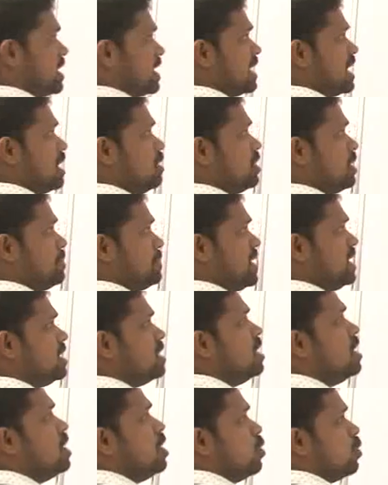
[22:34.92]
Again I will
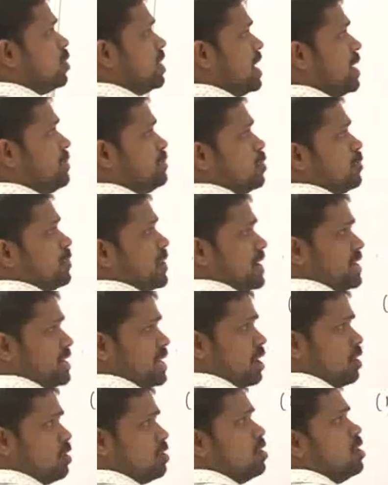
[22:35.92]
repeat. We have to find
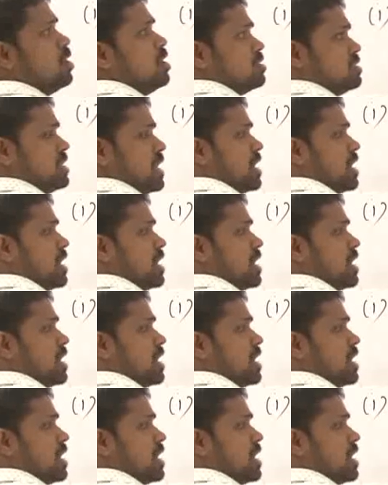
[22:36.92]
out